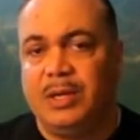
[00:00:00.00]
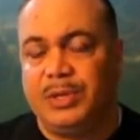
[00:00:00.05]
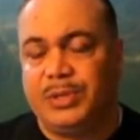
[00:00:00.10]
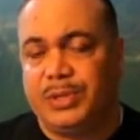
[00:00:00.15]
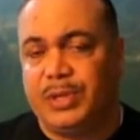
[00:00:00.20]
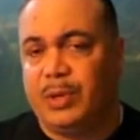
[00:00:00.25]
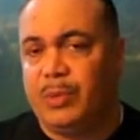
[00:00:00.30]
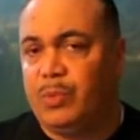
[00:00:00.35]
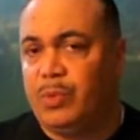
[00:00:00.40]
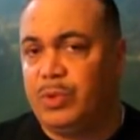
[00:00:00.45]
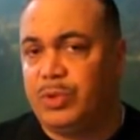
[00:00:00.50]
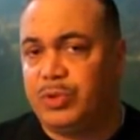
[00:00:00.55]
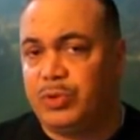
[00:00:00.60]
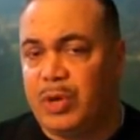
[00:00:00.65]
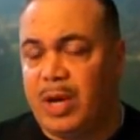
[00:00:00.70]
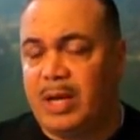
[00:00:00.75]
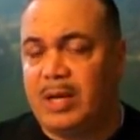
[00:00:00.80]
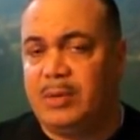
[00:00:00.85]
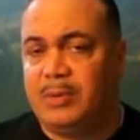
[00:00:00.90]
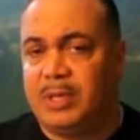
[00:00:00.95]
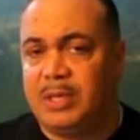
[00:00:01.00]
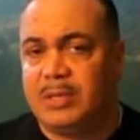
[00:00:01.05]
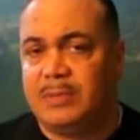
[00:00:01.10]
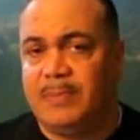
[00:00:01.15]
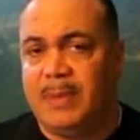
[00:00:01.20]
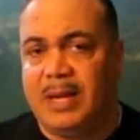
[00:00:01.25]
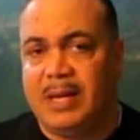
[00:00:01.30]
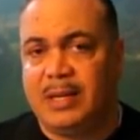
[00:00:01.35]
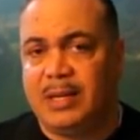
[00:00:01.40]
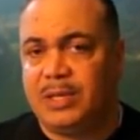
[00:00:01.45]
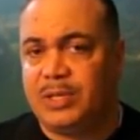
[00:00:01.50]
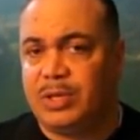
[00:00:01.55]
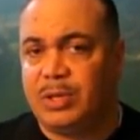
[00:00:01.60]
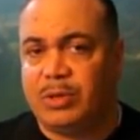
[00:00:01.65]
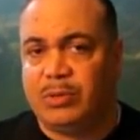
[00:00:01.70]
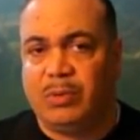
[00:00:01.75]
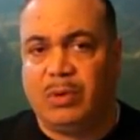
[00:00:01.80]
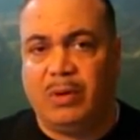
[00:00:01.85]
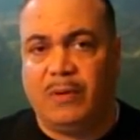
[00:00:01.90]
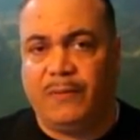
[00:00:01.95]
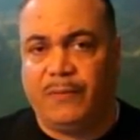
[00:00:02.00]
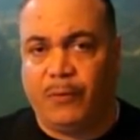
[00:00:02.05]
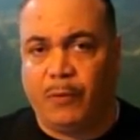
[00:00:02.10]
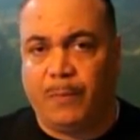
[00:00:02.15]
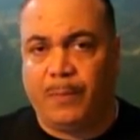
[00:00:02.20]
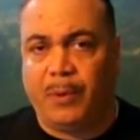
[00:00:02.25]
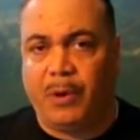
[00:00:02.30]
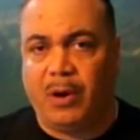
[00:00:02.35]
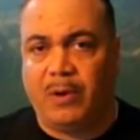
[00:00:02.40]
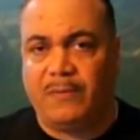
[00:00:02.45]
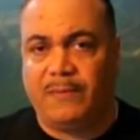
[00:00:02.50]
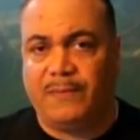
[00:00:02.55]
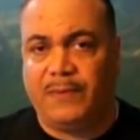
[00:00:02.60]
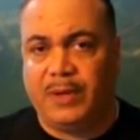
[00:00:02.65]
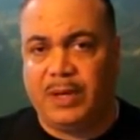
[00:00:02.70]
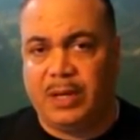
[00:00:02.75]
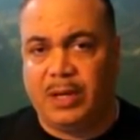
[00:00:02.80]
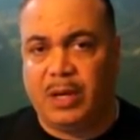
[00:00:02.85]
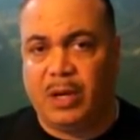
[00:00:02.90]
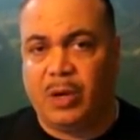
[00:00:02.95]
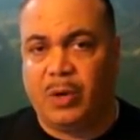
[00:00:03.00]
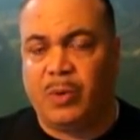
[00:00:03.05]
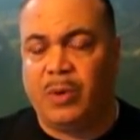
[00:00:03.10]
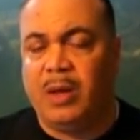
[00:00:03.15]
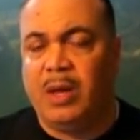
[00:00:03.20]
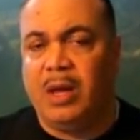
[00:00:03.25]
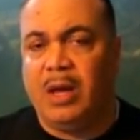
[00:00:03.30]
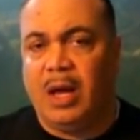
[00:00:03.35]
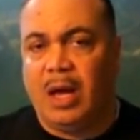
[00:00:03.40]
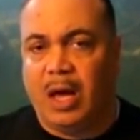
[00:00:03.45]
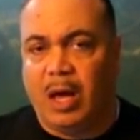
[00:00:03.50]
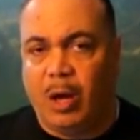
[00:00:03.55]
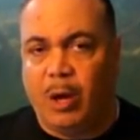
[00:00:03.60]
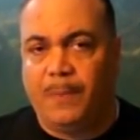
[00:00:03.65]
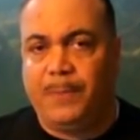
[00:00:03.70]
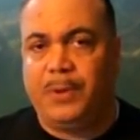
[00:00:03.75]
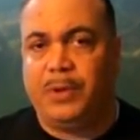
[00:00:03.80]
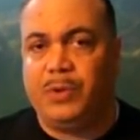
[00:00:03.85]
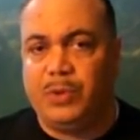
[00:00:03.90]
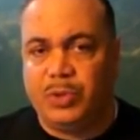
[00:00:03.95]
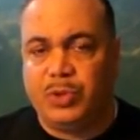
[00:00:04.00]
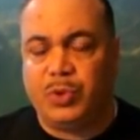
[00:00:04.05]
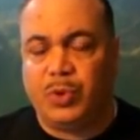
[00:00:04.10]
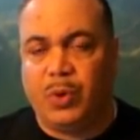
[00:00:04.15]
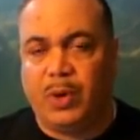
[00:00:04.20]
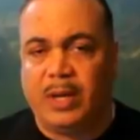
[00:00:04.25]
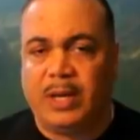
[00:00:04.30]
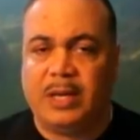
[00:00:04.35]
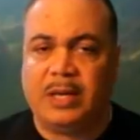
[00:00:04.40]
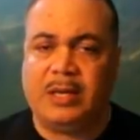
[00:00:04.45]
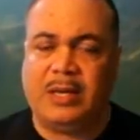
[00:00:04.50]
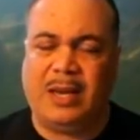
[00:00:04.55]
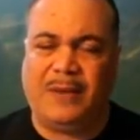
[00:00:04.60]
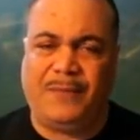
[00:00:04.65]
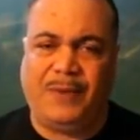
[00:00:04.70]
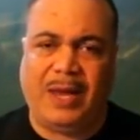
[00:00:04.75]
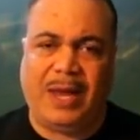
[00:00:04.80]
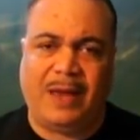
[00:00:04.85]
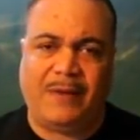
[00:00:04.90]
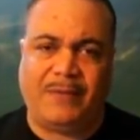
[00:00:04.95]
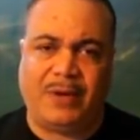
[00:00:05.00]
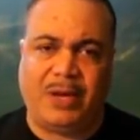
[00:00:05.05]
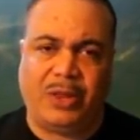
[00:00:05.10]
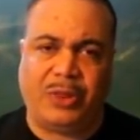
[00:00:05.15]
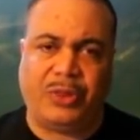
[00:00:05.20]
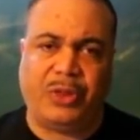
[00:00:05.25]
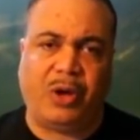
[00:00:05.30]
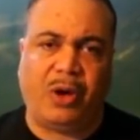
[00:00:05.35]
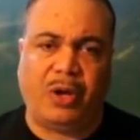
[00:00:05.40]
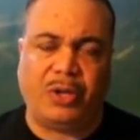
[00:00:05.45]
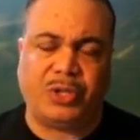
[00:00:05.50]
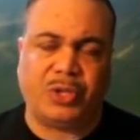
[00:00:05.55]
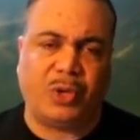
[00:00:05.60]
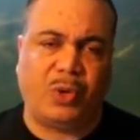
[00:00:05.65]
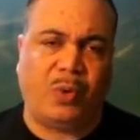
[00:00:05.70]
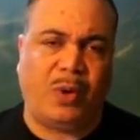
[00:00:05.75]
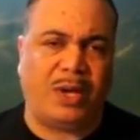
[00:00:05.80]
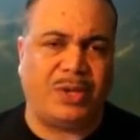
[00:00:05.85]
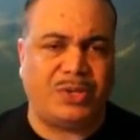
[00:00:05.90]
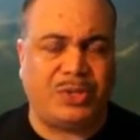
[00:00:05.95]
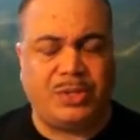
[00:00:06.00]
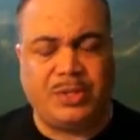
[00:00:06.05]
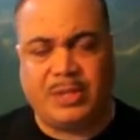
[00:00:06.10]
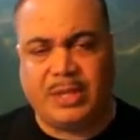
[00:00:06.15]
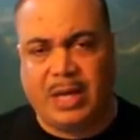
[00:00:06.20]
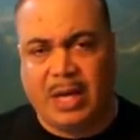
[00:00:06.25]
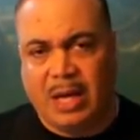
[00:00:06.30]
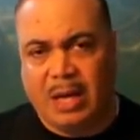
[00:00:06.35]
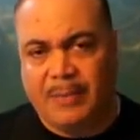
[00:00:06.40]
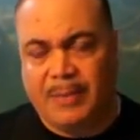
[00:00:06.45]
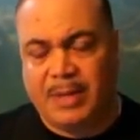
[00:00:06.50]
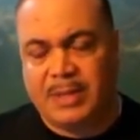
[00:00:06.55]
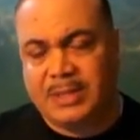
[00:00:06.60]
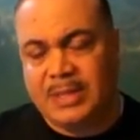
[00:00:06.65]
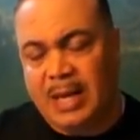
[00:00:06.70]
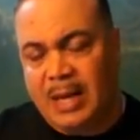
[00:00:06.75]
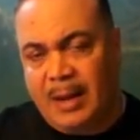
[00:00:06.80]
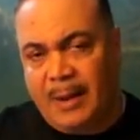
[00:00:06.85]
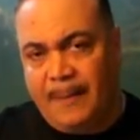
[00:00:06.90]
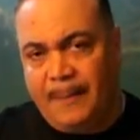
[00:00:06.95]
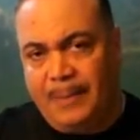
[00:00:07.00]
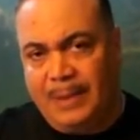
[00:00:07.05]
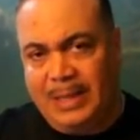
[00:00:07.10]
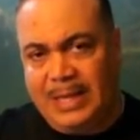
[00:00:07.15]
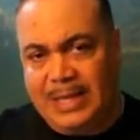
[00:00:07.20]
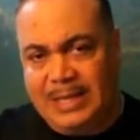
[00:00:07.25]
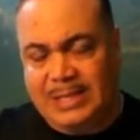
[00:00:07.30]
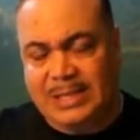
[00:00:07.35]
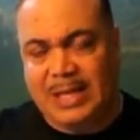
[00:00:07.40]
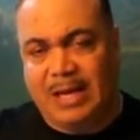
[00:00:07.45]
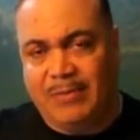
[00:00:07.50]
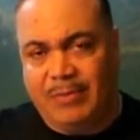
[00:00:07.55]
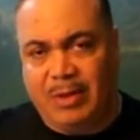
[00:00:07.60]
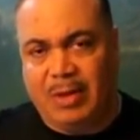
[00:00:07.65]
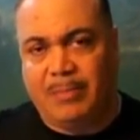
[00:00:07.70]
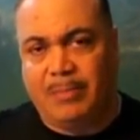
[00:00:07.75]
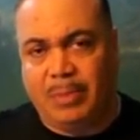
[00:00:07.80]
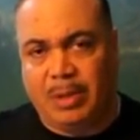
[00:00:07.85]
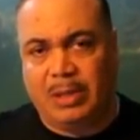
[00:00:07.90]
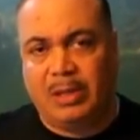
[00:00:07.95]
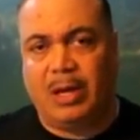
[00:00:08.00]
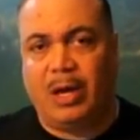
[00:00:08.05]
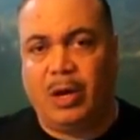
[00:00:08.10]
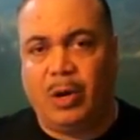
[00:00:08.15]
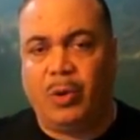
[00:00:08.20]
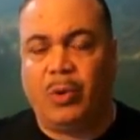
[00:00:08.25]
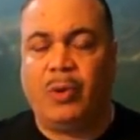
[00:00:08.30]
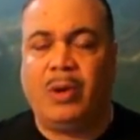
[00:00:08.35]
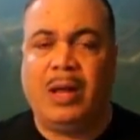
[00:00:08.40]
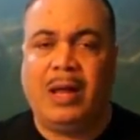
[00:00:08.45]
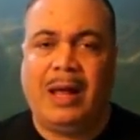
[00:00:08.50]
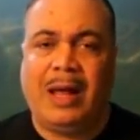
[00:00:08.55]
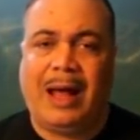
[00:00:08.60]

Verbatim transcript: So we'll try to just make this a three or four part video. I hope you enjoyed it. If you have any thoughts, questions, comments, please leave them below.